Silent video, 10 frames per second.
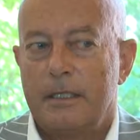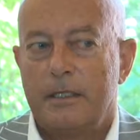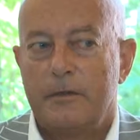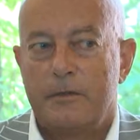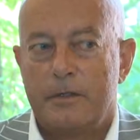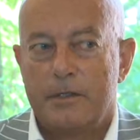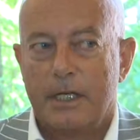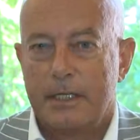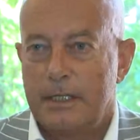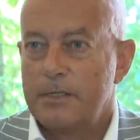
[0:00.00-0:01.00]
If the
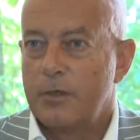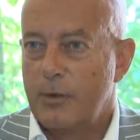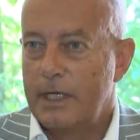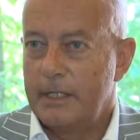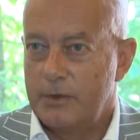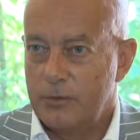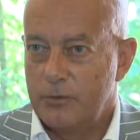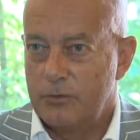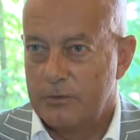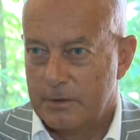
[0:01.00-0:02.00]
Chinese are willing
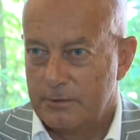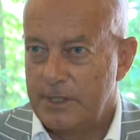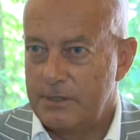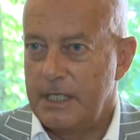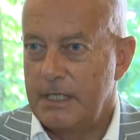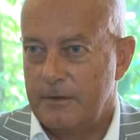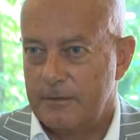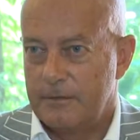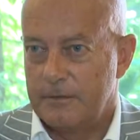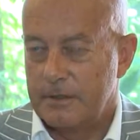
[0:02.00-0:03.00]
to receive
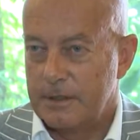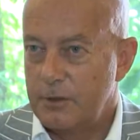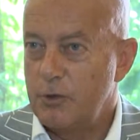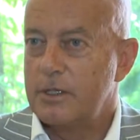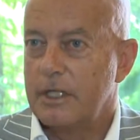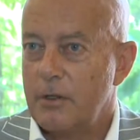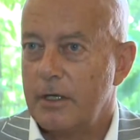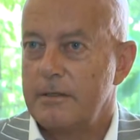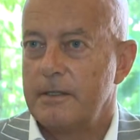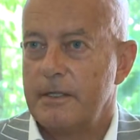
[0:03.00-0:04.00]
the new
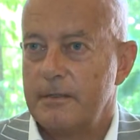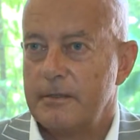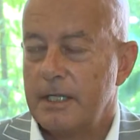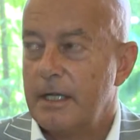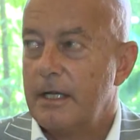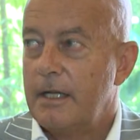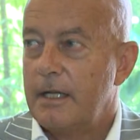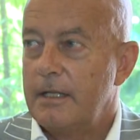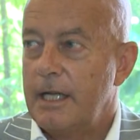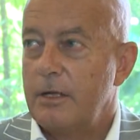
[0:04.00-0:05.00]
technologies,
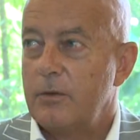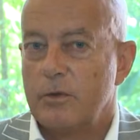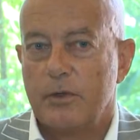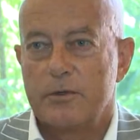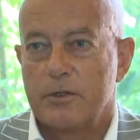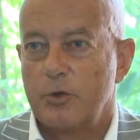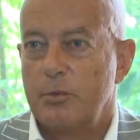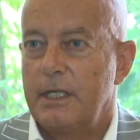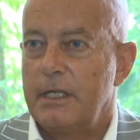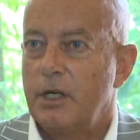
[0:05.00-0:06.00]
they could also
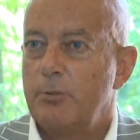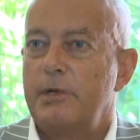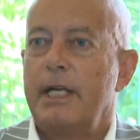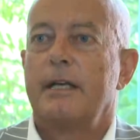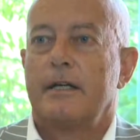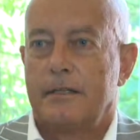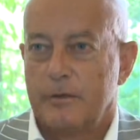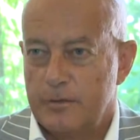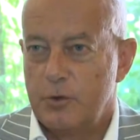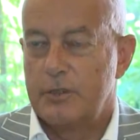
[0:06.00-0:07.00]
be a bringer
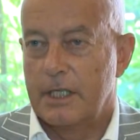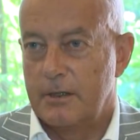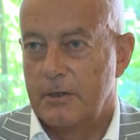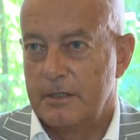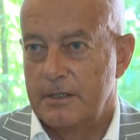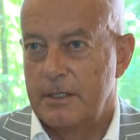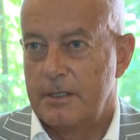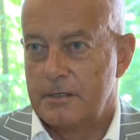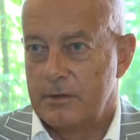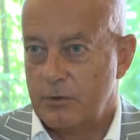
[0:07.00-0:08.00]
of new
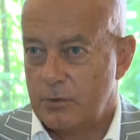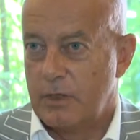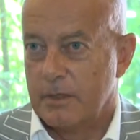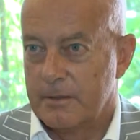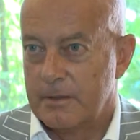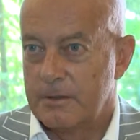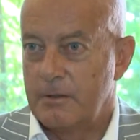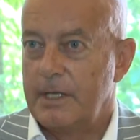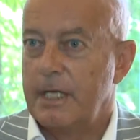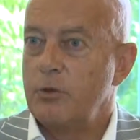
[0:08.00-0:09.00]
technologies to the world.
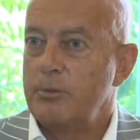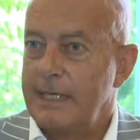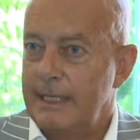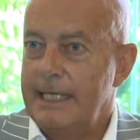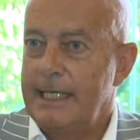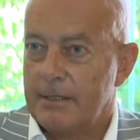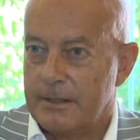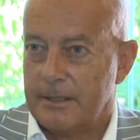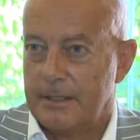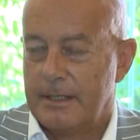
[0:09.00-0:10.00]
So they could be a
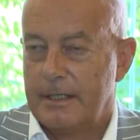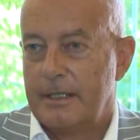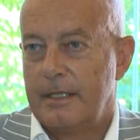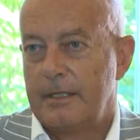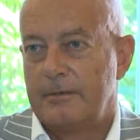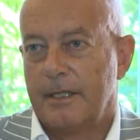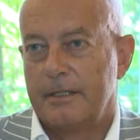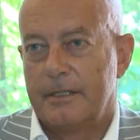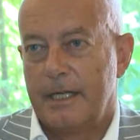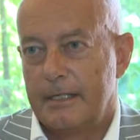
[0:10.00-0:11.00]
leader, mm-hmm.
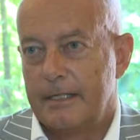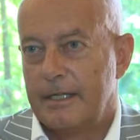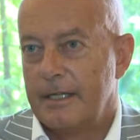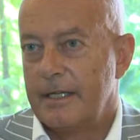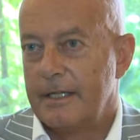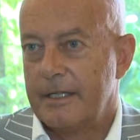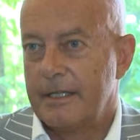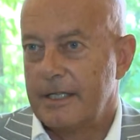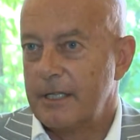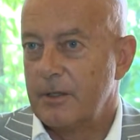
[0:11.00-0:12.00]
rather than
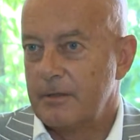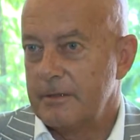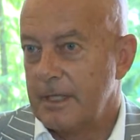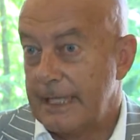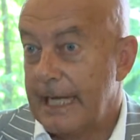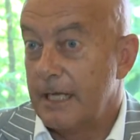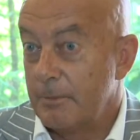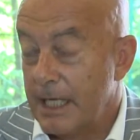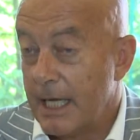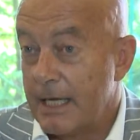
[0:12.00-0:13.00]
lagging
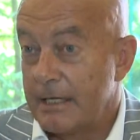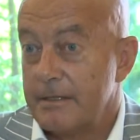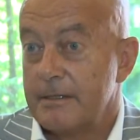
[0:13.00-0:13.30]
behind.